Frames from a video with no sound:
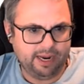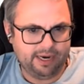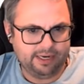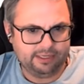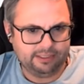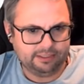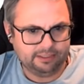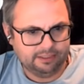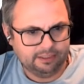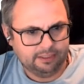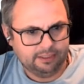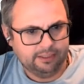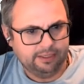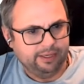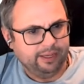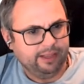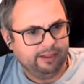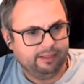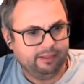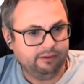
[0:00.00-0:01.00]
8.
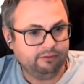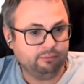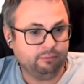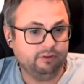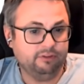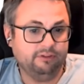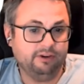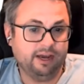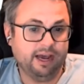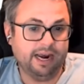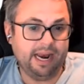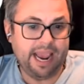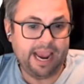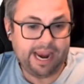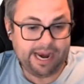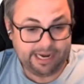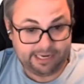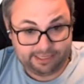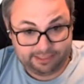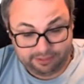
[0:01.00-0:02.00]
And this one's not
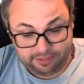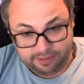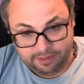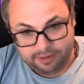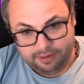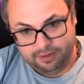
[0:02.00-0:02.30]
8.